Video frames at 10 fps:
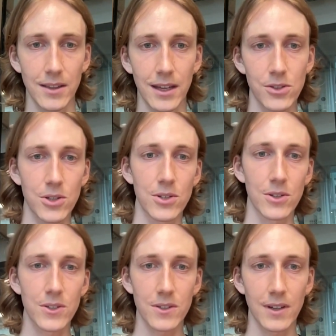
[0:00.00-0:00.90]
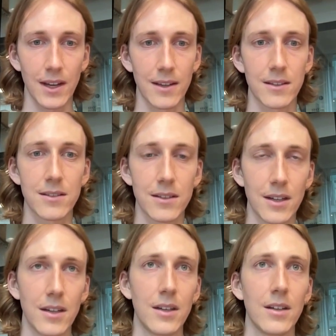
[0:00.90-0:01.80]
that they introduce. And
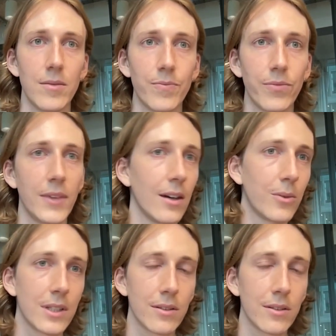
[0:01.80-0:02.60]
yeah,